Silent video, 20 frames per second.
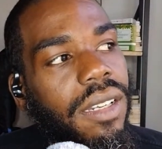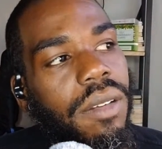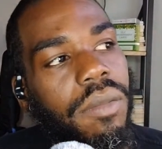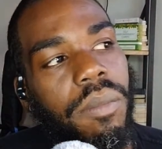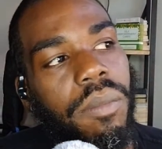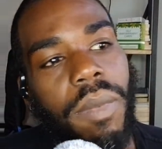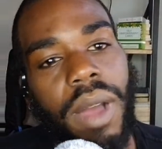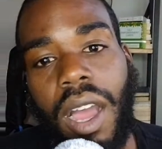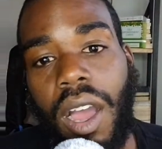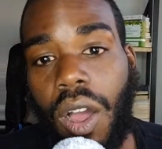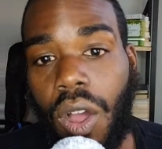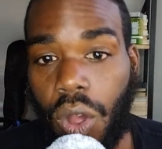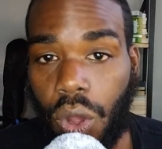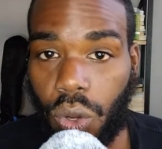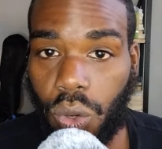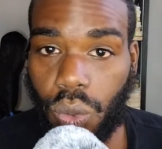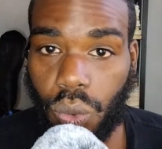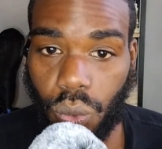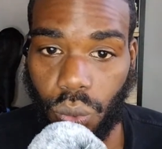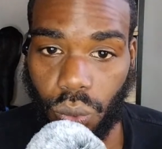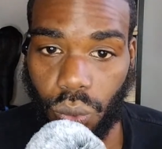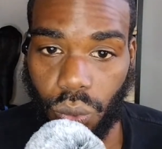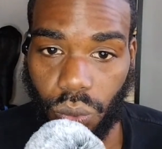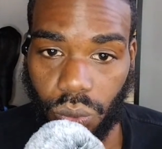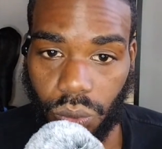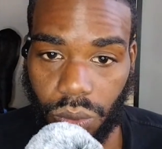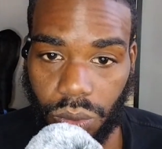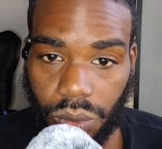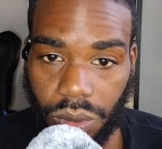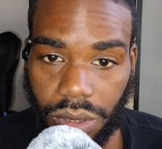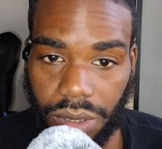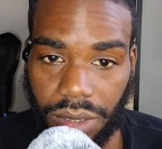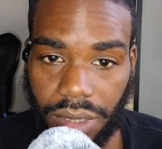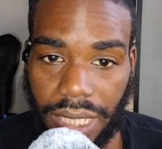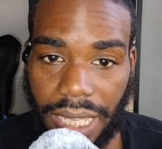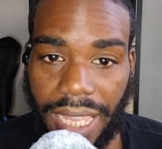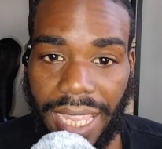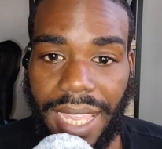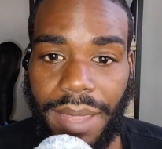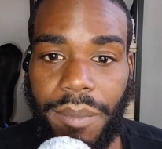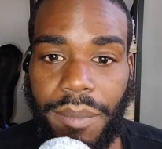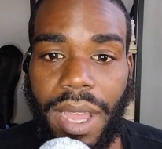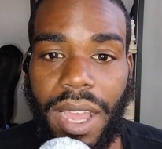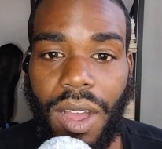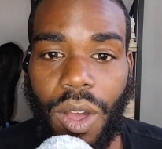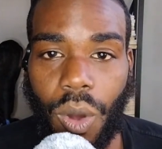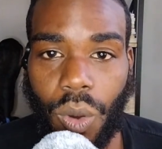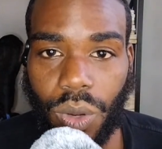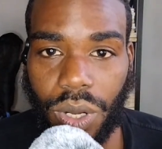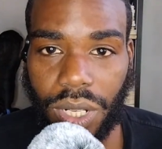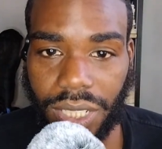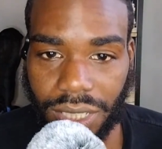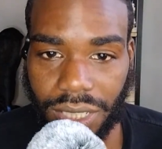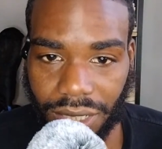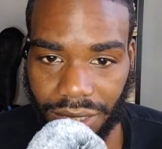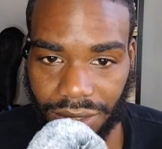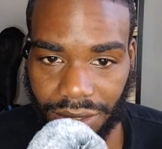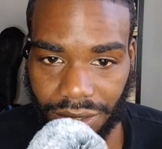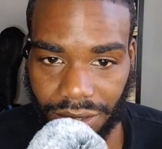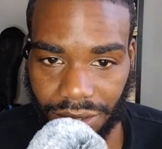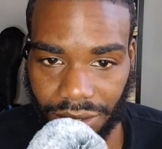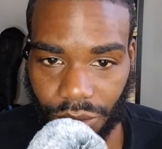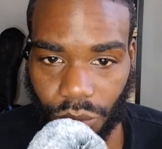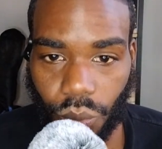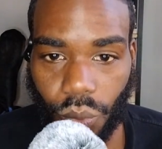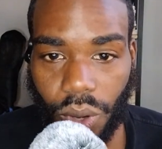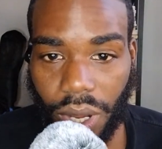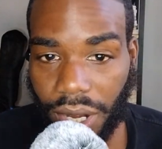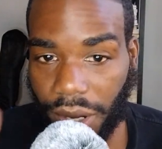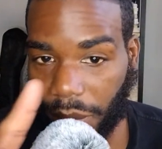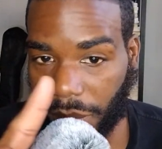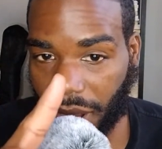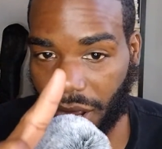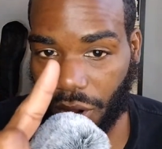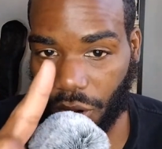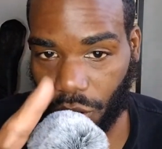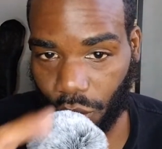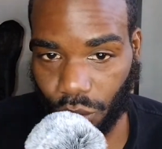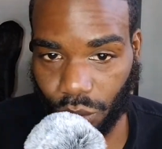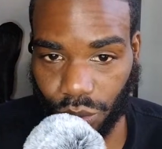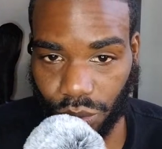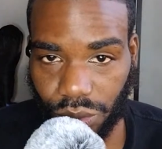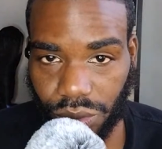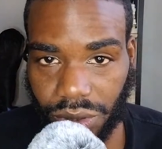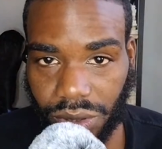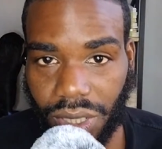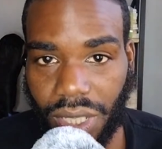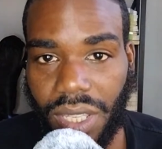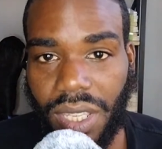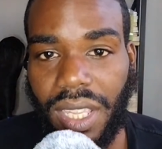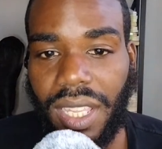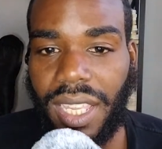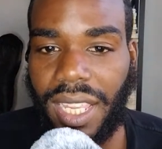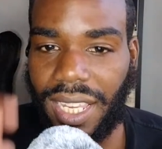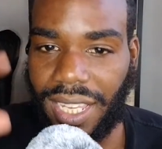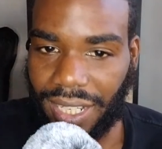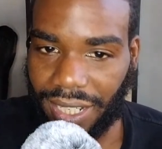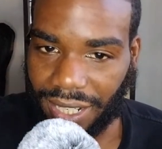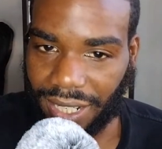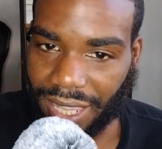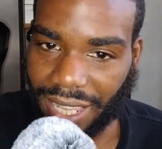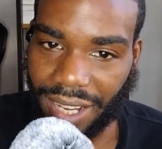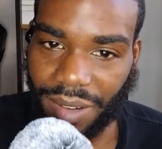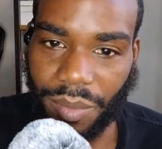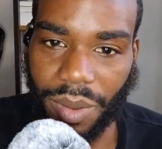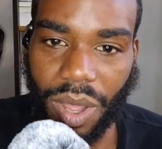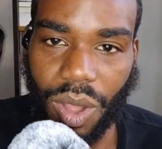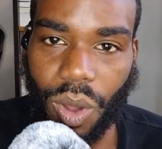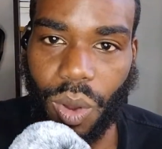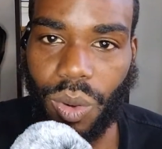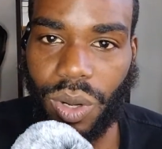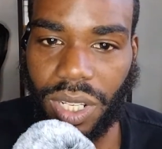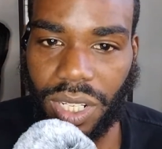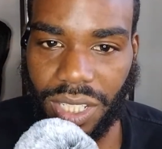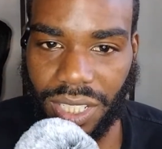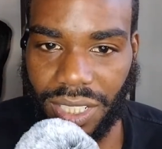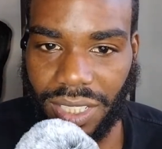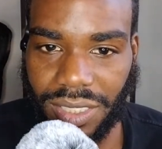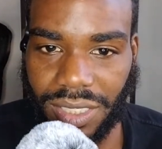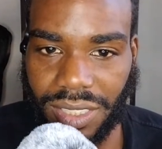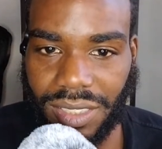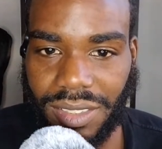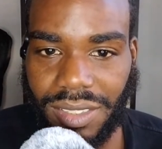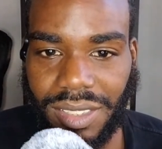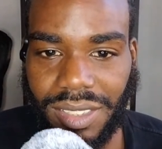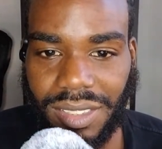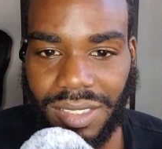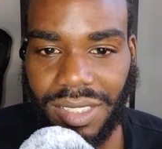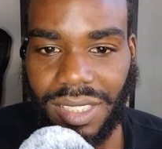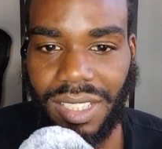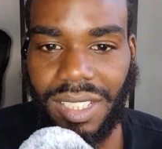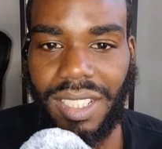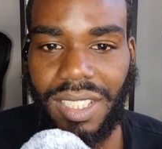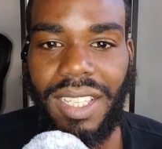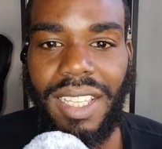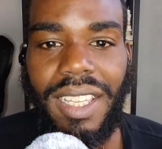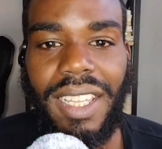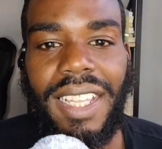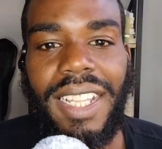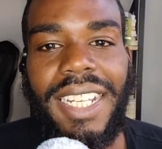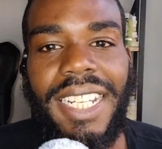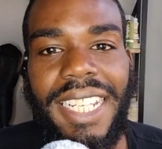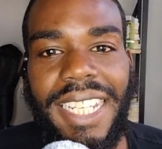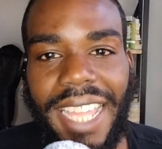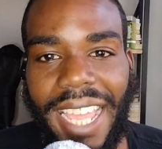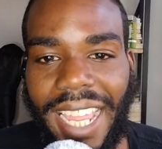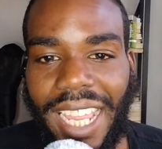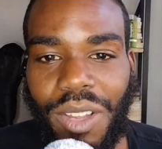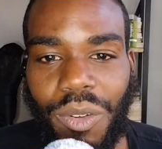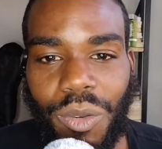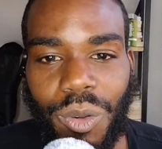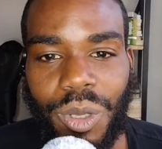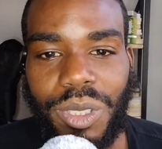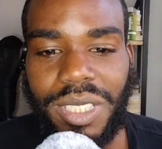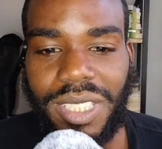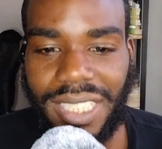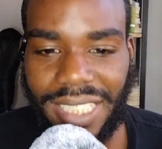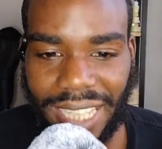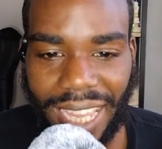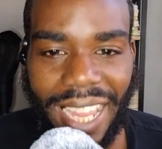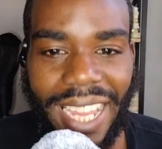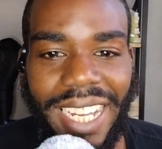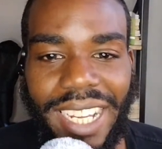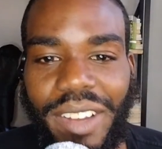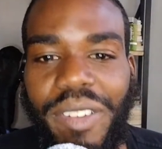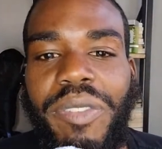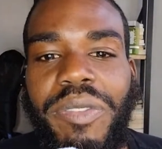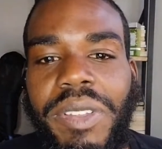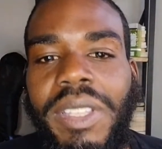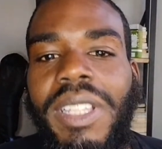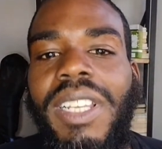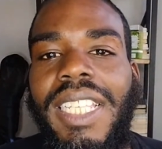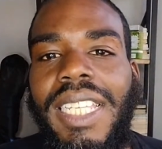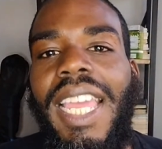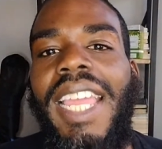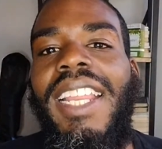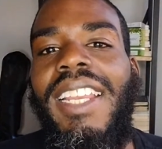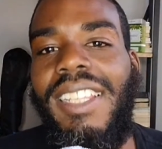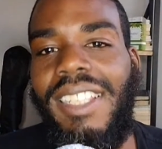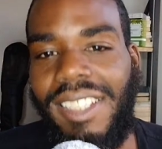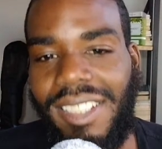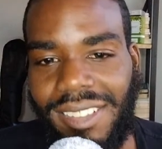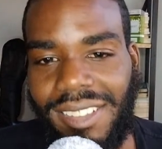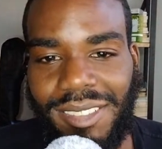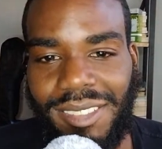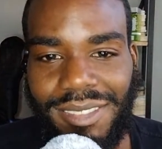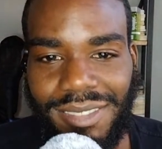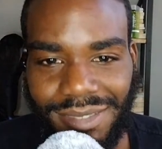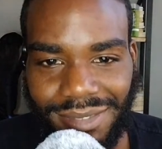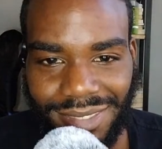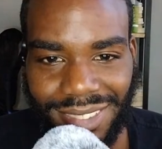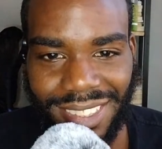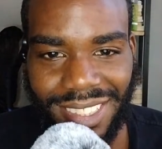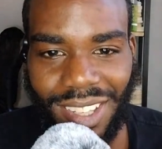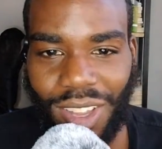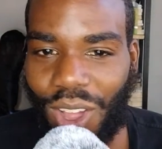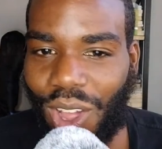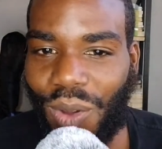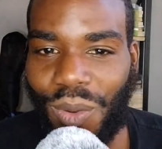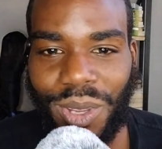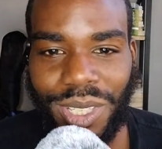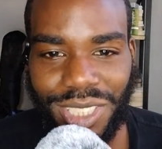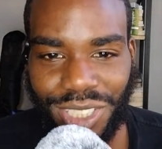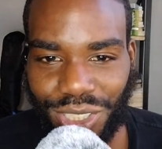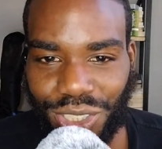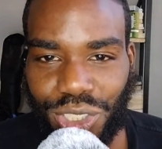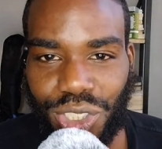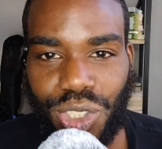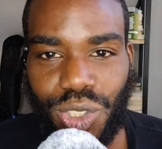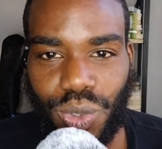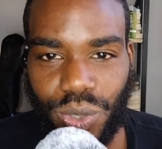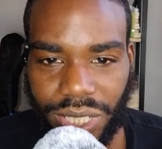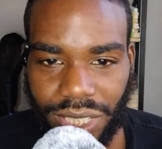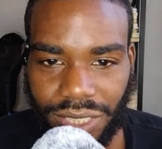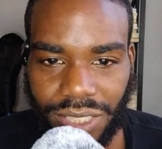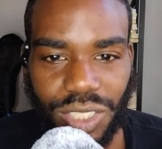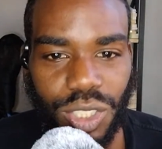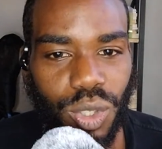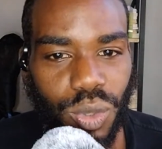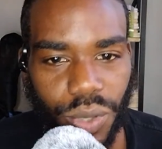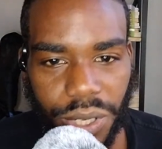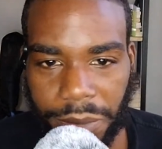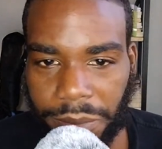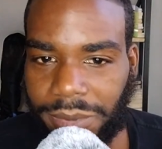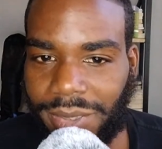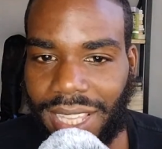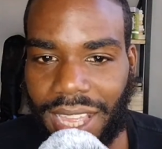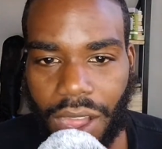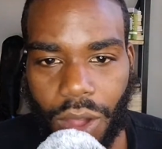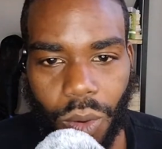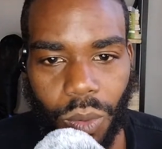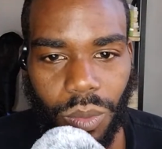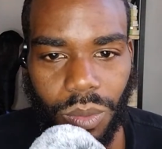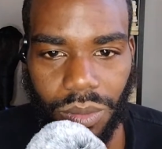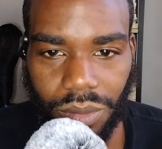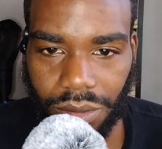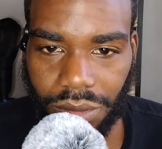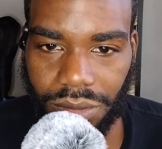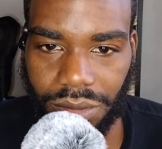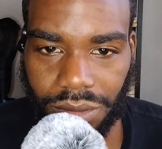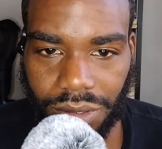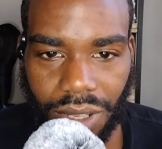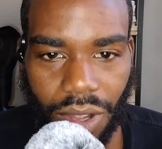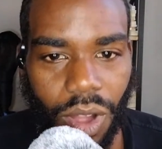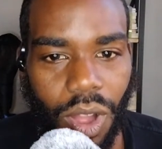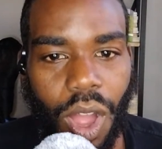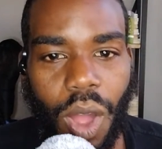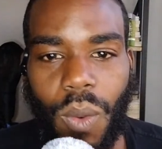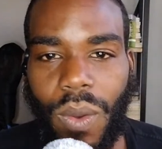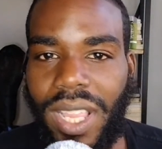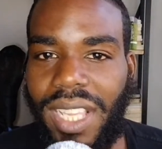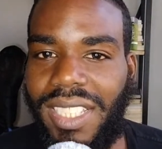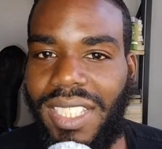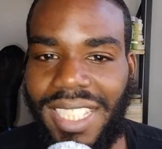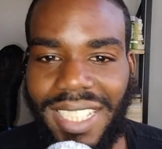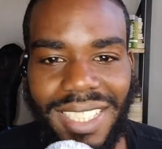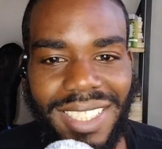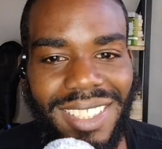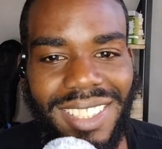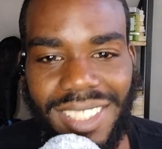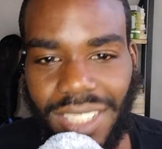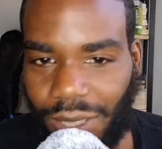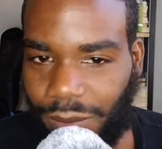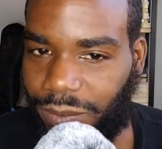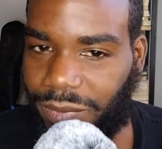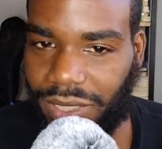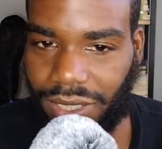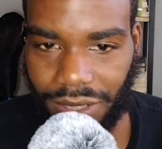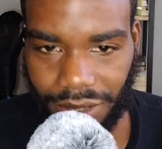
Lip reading: my uncle and my older cousins, one of my uncles and a lot of my older cousins, they was gang affiliated. Always in the streets, cripped out, always into something.